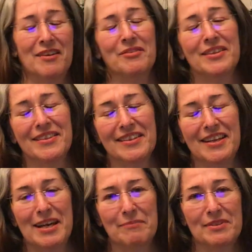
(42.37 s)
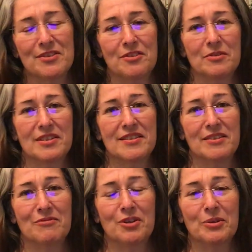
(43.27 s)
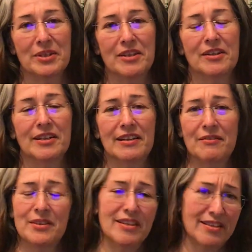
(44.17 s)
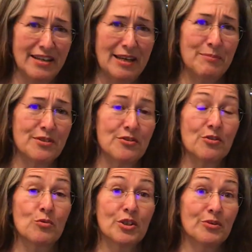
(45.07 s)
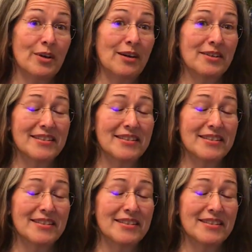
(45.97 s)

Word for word: everything that happens to us in the following year and everything that happens to the world around